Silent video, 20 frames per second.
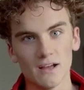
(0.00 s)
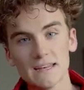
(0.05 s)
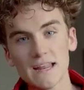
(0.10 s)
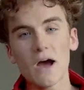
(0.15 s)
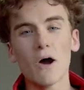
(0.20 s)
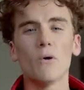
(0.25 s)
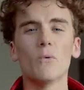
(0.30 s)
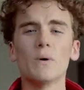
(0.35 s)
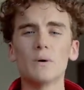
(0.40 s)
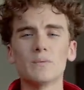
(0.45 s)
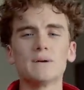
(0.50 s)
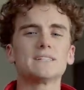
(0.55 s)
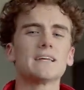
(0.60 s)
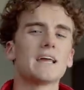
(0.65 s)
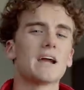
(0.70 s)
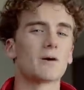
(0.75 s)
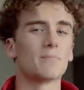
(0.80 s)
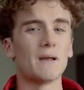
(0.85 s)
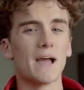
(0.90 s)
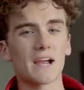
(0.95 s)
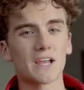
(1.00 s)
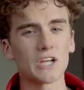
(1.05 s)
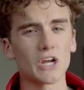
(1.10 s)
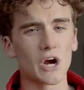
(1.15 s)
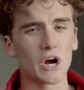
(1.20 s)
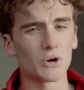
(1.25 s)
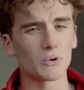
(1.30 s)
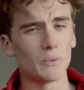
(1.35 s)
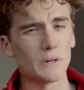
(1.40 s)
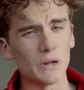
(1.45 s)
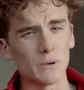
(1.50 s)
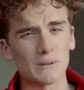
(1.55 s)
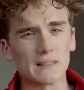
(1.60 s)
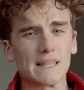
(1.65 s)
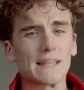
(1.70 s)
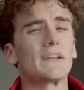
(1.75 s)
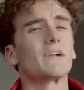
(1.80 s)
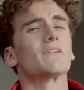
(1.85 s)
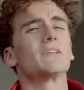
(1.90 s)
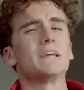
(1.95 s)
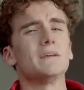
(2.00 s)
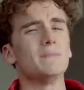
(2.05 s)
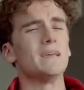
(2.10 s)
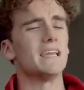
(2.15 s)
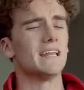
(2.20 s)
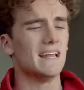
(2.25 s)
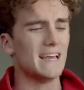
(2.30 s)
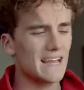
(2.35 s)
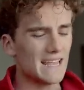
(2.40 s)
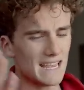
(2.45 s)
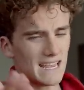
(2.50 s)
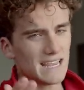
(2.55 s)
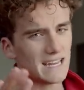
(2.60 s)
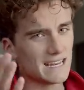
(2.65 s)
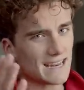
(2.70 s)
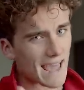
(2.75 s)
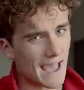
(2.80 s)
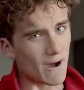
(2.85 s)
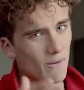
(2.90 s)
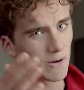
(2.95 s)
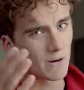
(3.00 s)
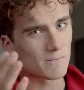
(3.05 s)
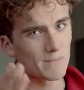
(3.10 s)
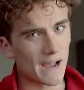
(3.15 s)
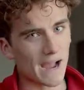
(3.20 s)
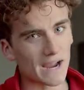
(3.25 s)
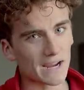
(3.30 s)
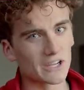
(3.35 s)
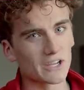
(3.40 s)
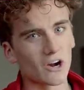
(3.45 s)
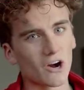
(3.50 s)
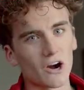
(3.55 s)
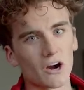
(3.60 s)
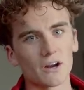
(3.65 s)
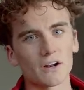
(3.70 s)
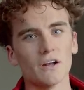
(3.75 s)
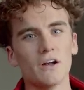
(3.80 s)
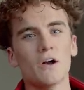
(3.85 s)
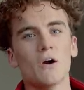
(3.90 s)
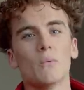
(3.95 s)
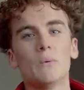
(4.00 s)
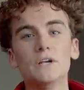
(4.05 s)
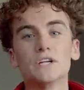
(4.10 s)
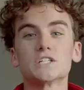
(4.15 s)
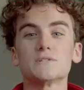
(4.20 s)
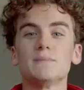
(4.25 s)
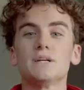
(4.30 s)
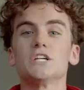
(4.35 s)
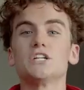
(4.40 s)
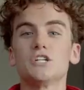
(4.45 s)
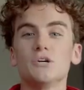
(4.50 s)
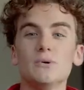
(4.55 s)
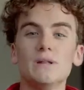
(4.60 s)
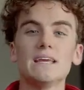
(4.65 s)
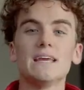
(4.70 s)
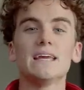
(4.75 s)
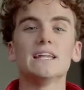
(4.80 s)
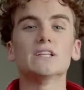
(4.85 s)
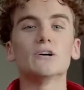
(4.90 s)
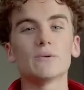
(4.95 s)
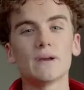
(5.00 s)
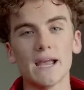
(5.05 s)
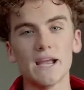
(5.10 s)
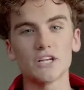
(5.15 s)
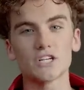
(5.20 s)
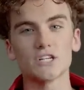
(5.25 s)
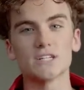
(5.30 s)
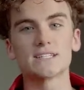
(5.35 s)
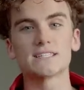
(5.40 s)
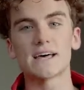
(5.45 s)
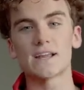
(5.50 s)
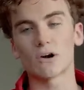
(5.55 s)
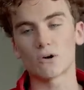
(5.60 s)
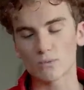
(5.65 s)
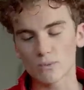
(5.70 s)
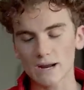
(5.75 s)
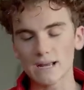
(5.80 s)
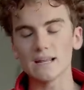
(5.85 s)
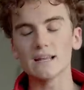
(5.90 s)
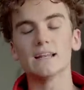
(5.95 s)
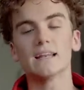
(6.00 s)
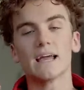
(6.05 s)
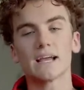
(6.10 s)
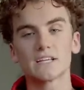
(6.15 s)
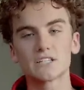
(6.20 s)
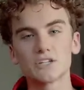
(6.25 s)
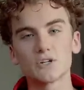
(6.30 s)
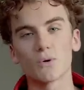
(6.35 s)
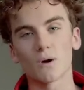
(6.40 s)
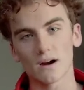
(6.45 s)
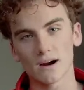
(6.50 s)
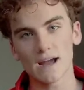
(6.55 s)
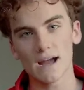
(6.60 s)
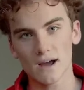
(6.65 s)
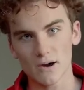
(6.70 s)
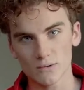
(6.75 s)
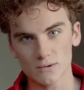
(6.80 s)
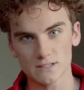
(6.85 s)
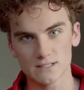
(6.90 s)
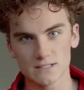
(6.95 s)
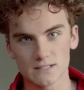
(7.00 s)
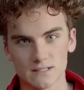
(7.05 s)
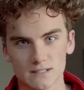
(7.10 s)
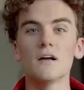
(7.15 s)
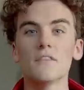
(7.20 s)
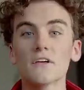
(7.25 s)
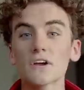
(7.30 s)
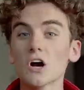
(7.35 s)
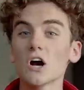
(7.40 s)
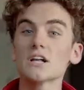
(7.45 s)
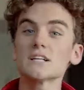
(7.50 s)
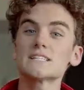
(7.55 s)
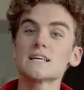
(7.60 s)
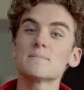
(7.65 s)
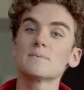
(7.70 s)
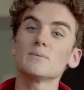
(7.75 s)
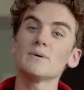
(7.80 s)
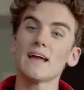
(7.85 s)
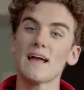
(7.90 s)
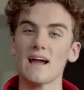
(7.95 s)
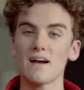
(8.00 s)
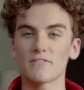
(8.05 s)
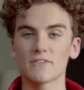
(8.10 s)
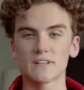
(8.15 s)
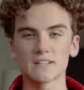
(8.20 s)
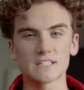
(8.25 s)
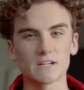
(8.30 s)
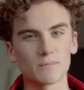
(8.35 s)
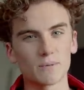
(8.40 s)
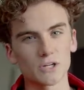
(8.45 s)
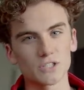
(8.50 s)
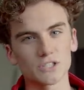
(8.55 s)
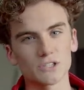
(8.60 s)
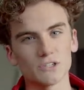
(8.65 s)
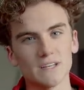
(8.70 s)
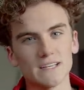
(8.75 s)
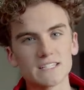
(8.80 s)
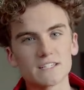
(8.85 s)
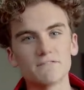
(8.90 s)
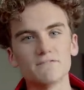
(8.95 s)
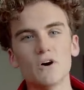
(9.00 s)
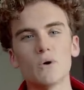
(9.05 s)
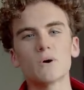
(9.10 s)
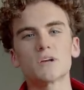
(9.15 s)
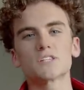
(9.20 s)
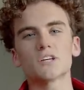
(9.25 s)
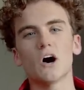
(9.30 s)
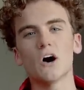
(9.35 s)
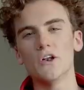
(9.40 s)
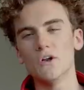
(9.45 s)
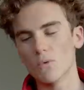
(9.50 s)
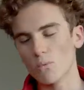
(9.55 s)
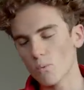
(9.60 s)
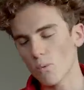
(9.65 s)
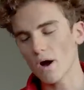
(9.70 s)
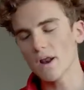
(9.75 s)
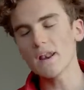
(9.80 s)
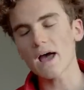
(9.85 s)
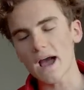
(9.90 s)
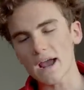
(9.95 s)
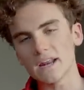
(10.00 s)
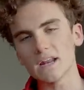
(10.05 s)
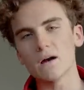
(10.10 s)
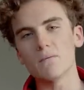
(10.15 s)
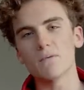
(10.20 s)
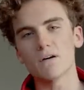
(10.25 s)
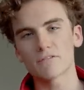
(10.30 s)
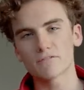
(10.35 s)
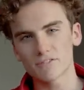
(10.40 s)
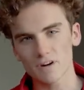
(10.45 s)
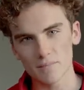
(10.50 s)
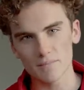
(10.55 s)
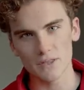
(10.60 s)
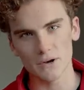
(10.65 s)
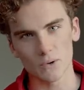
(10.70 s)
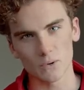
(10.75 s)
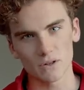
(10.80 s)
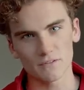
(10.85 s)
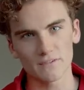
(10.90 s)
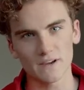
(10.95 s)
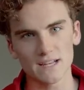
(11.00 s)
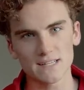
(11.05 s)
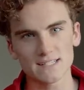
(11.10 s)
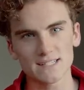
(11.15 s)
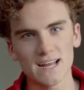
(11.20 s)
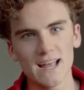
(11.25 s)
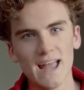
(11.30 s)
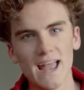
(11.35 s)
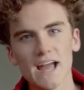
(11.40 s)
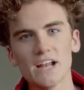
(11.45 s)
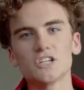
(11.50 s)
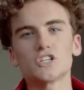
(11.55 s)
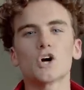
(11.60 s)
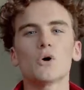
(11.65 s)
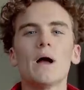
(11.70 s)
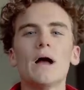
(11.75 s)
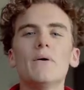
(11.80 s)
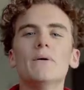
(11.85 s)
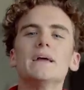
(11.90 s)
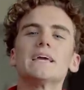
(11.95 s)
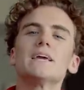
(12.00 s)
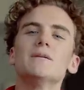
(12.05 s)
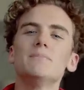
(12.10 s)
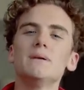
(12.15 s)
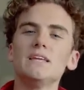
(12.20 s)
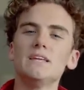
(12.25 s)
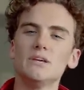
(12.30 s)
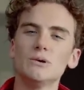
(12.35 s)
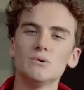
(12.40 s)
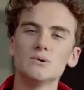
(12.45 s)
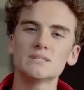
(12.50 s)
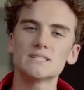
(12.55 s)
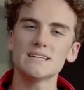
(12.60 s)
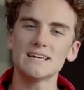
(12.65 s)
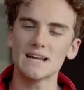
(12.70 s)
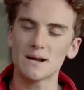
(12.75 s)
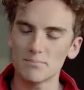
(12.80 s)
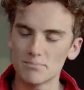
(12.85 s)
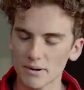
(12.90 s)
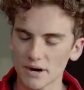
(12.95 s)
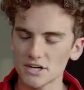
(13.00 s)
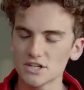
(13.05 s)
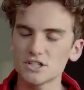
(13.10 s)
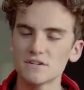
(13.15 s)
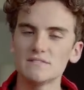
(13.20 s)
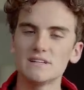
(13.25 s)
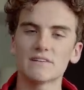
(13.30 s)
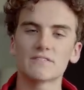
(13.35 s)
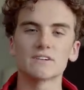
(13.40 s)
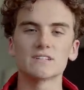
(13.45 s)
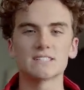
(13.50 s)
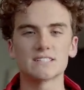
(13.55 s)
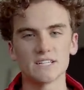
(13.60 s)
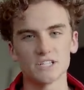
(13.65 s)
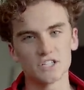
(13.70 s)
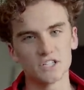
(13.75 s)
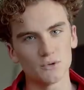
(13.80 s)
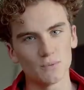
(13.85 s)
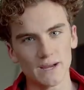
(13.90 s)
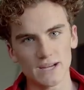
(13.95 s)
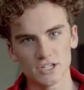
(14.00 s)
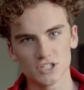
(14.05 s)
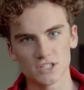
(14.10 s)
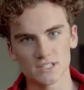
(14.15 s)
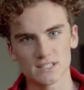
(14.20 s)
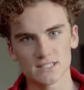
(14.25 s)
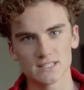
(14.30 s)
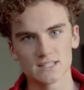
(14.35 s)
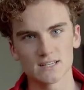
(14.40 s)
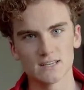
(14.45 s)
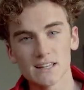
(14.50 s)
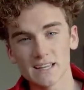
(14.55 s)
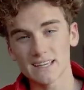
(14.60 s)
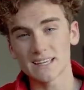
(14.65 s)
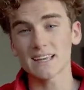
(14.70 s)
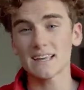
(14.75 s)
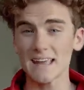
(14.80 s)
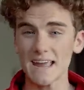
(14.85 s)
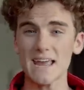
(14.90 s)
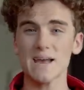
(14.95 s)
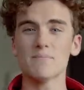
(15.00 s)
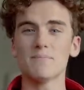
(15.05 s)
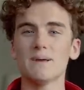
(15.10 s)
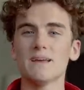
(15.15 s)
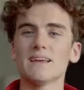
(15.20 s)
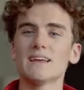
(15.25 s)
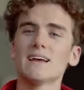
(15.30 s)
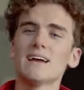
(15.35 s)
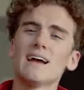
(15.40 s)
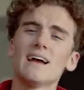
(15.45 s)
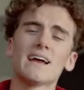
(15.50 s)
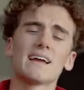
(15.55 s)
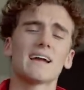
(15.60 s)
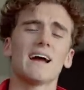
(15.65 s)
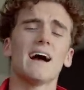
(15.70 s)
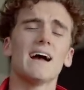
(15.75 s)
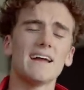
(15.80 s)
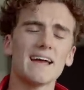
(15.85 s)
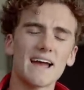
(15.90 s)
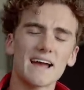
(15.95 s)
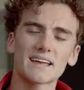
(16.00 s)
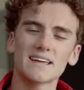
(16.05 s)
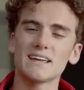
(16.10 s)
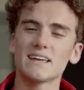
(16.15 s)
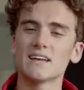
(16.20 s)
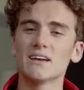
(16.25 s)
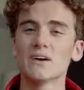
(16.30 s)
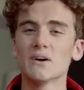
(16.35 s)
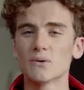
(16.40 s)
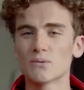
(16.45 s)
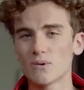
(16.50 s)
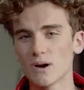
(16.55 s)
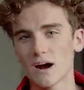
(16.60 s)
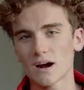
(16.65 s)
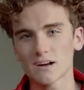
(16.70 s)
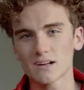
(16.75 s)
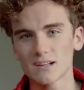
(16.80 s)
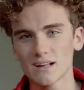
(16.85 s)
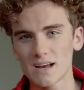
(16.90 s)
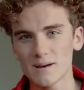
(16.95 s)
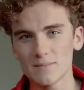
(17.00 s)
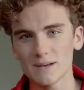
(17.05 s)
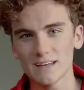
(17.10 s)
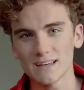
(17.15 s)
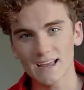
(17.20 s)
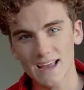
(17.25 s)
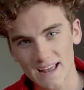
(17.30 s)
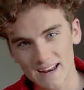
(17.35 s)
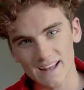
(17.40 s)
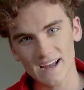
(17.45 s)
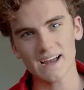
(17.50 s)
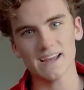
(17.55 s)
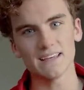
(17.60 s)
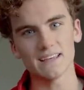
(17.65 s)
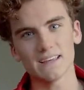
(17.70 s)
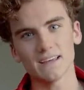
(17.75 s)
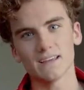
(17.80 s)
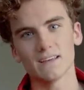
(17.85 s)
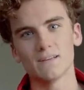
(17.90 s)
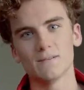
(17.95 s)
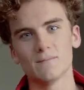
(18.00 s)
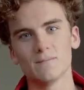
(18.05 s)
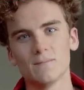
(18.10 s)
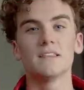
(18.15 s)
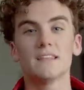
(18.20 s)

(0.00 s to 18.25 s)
Now, when we say our backyard, we don't literally mean in our backyard. We just mean shooting in locations that are right next to our house. The concept we have for this commercial is to focus on one item from the North Face and show how it can be used in a bunch of different situations, like camping, kayaking, rock climbing, and hiking.